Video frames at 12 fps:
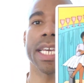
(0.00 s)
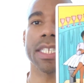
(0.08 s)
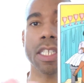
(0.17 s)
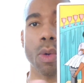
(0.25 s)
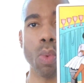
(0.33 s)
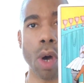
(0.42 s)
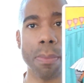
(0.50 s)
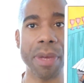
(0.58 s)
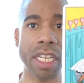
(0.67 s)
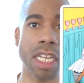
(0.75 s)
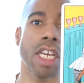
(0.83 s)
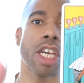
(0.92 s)
It's a
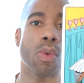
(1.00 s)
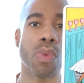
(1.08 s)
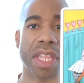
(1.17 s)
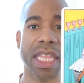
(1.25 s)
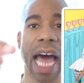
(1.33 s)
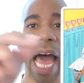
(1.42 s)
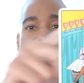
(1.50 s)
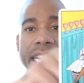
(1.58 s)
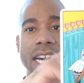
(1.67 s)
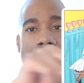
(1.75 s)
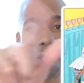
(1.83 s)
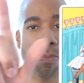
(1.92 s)
woman with
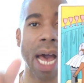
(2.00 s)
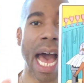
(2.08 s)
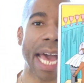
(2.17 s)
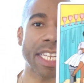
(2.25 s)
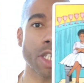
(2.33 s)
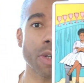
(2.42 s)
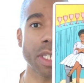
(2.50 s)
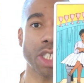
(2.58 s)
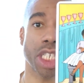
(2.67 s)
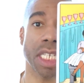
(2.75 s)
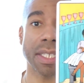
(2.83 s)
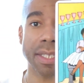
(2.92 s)
nine cups behind her, and
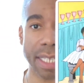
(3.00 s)
she's